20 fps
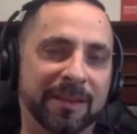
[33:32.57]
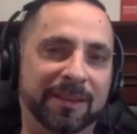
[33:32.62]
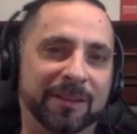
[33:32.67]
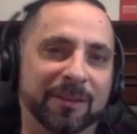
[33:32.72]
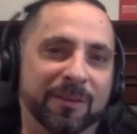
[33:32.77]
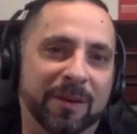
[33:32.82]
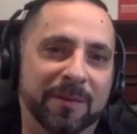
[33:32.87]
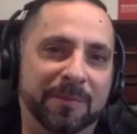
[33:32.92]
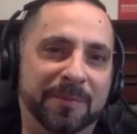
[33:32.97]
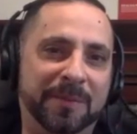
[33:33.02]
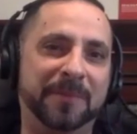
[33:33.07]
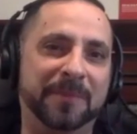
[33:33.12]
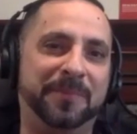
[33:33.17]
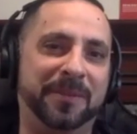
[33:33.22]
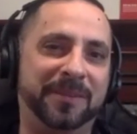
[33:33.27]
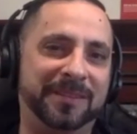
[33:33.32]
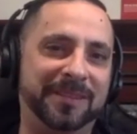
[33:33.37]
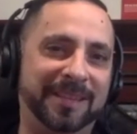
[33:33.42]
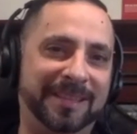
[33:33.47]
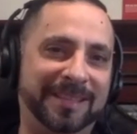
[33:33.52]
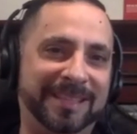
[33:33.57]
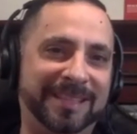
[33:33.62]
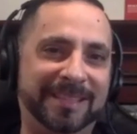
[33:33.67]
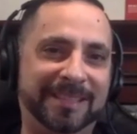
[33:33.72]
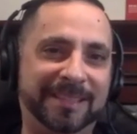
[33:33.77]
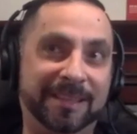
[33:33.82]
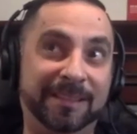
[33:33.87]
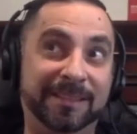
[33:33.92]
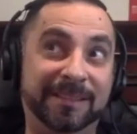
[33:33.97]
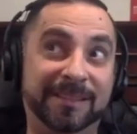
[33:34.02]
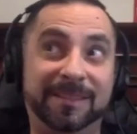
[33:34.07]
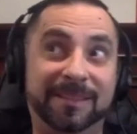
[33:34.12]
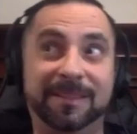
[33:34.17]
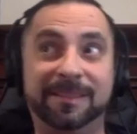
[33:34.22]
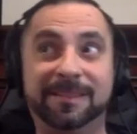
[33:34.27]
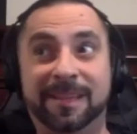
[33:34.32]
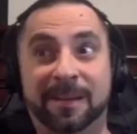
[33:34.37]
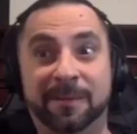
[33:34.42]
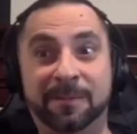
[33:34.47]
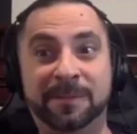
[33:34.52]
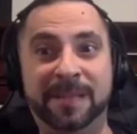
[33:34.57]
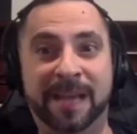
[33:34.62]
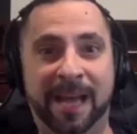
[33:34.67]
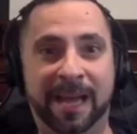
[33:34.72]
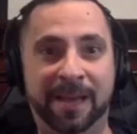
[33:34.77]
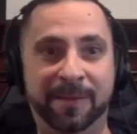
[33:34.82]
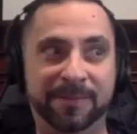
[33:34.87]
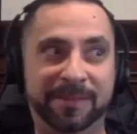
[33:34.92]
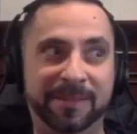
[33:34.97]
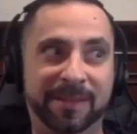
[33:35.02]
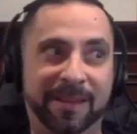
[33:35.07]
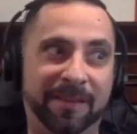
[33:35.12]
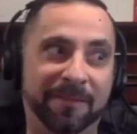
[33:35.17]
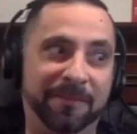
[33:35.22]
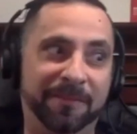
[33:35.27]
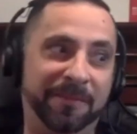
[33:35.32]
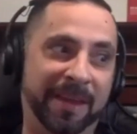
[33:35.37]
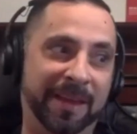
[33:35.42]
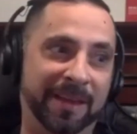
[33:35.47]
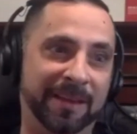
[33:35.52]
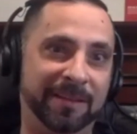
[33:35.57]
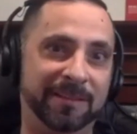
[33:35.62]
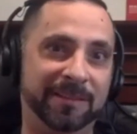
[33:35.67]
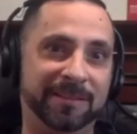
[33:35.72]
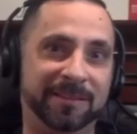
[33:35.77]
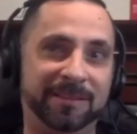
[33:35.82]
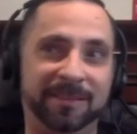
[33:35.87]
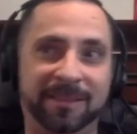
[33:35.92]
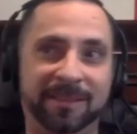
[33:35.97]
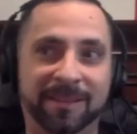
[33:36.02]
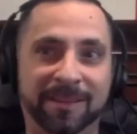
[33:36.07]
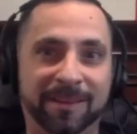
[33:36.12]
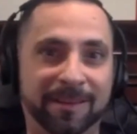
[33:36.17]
or do you want to be the person that succeeds sometimes and fails